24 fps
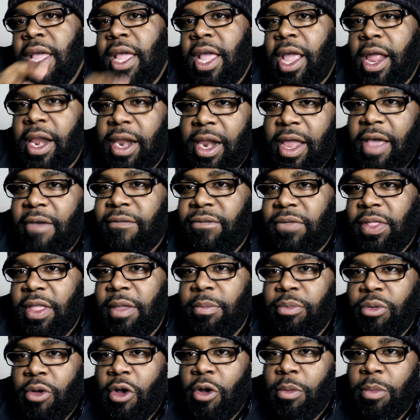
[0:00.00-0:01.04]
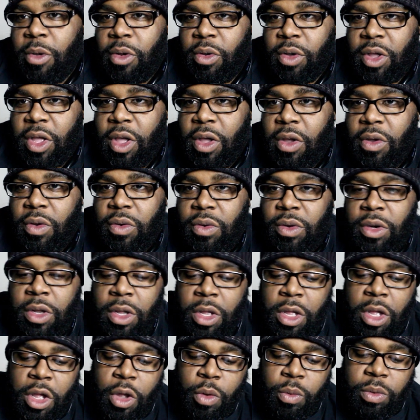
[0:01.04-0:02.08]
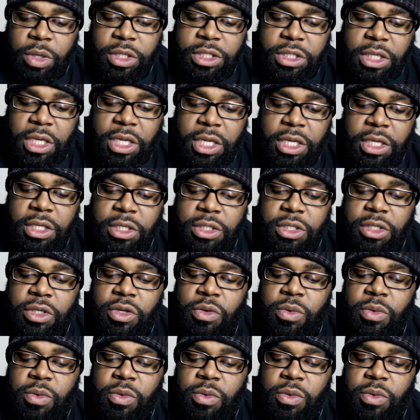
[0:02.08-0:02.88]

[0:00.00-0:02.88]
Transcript: and left the promo code, which is